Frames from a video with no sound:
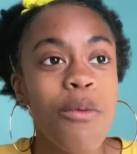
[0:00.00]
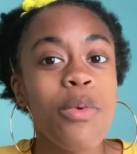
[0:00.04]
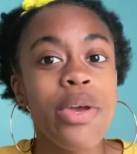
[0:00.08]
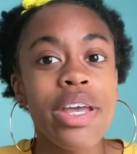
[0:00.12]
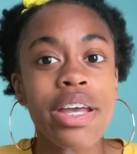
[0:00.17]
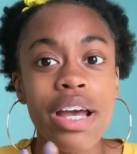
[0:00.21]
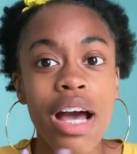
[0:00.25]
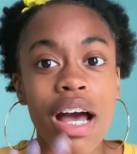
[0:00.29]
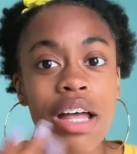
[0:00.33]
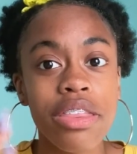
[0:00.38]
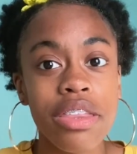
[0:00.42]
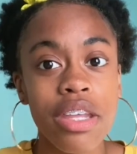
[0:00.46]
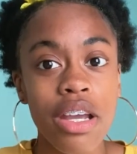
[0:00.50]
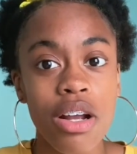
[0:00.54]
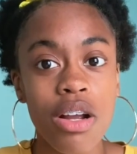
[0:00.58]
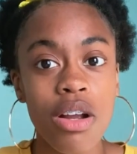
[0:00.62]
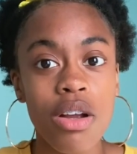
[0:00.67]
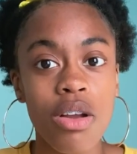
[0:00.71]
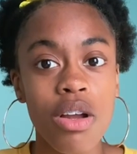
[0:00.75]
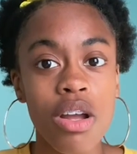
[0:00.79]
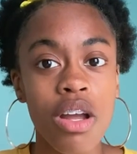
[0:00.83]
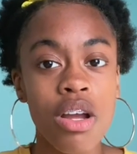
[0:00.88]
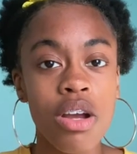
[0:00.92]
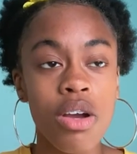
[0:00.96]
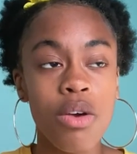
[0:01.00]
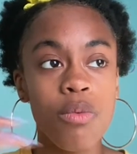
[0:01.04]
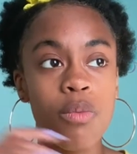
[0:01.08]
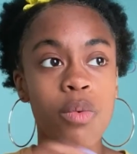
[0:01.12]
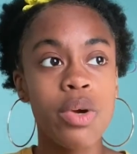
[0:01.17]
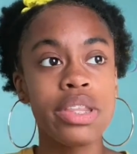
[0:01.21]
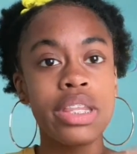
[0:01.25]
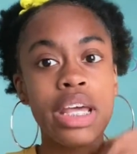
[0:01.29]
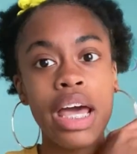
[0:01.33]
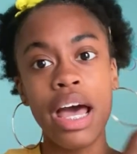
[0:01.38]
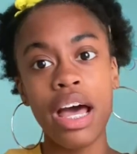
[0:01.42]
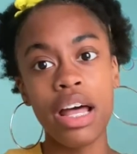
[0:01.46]
We got there
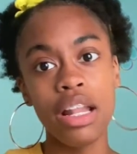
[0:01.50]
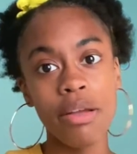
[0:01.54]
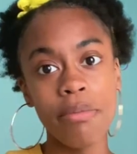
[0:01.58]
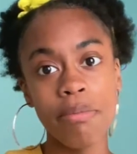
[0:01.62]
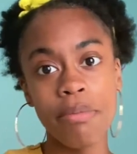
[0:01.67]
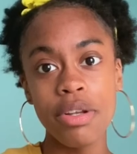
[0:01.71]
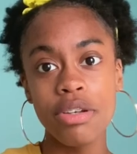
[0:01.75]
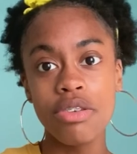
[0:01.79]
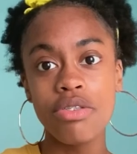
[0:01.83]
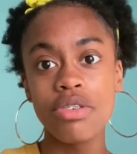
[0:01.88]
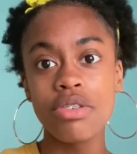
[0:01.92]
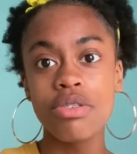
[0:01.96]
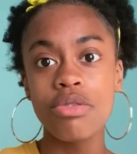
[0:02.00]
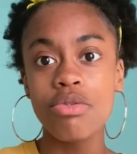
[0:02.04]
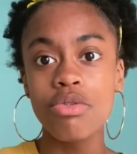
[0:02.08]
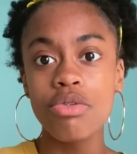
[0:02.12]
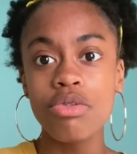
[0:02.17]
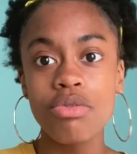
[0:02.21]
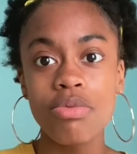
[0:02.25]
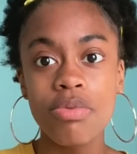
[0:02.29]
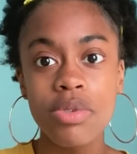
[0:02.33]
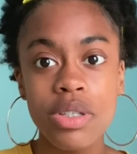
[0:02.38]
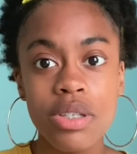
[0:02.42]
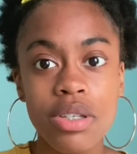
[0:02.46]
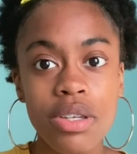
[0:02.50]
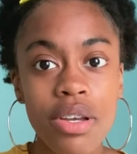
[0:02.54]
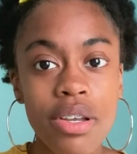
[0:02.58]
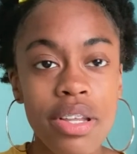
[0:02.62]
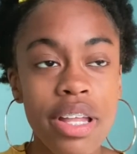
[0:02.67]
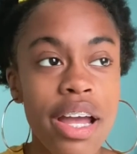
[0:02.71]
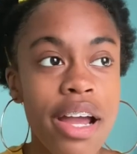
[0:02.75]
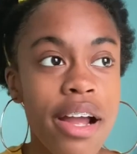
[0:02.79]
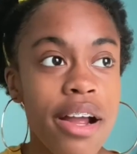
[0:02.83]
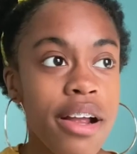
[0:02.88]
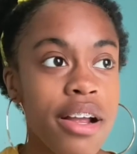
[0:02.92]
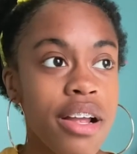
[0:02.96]
when the elementary schools were still
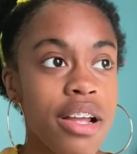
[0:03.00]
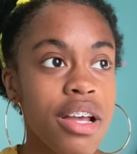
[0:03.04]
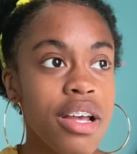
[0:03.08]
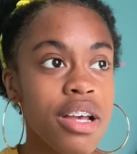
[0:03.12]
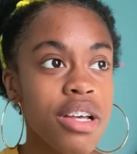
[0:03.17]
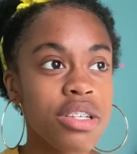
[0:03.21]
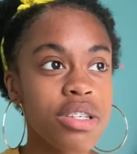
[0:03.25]
there.